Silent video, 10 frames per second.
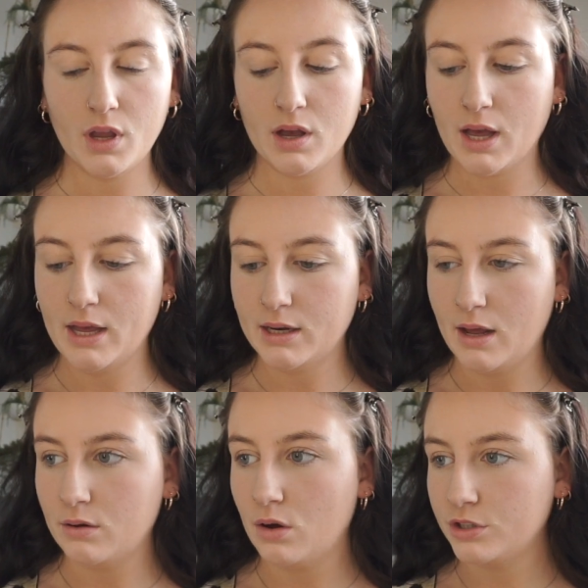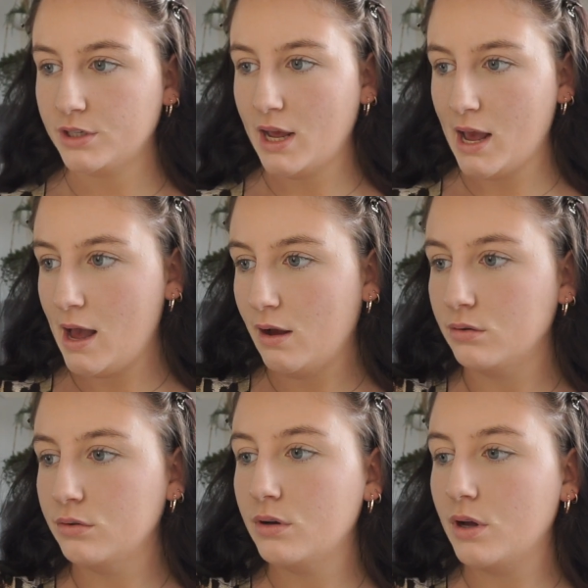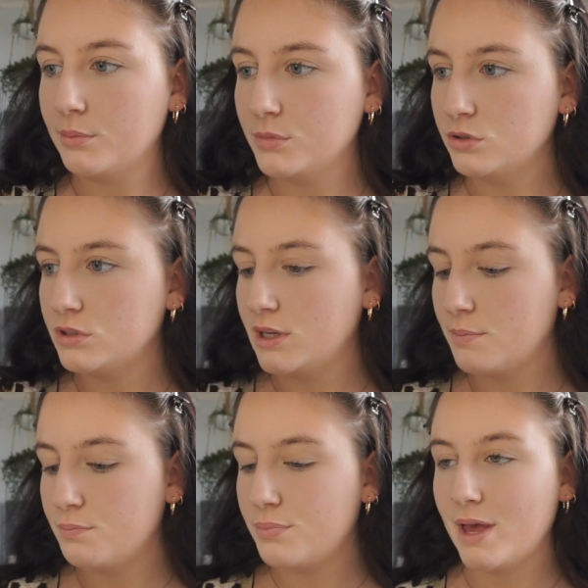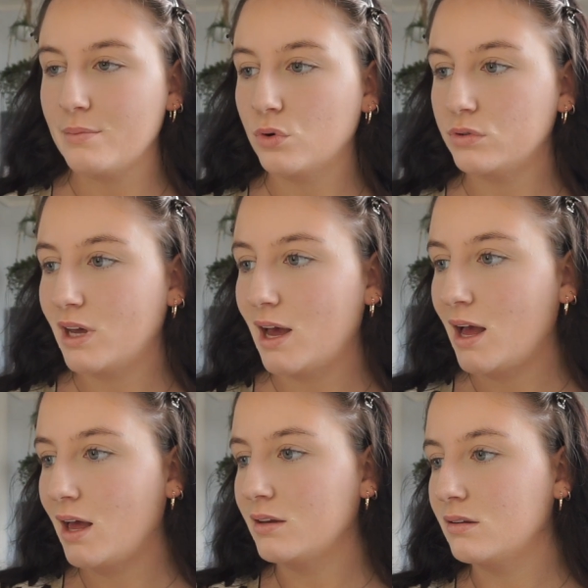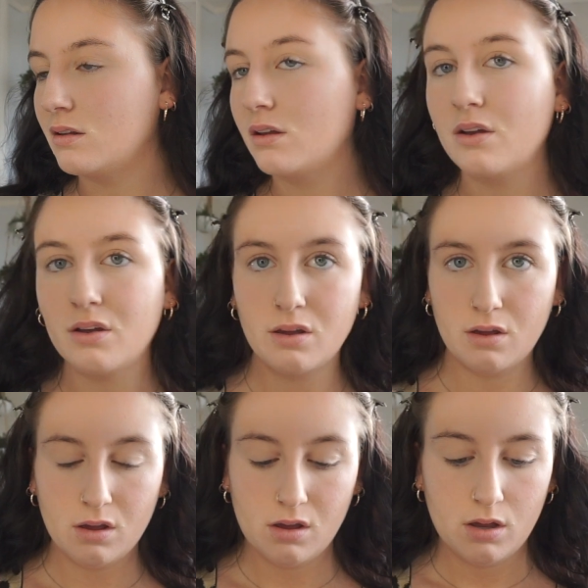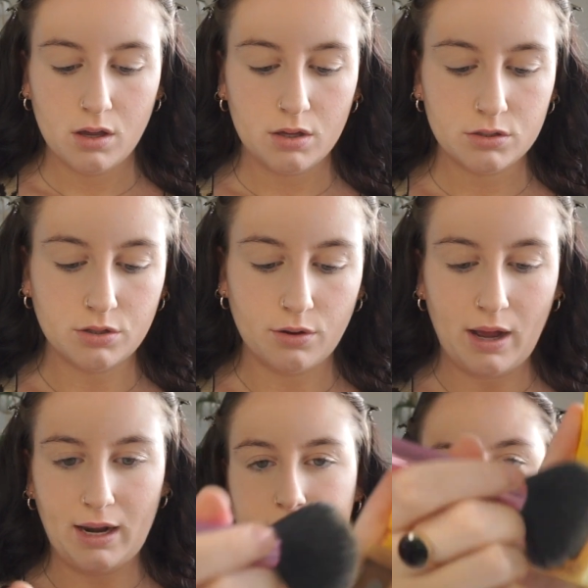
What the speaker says: Okay, now on a night out I'm usually a bit more tanned, so I like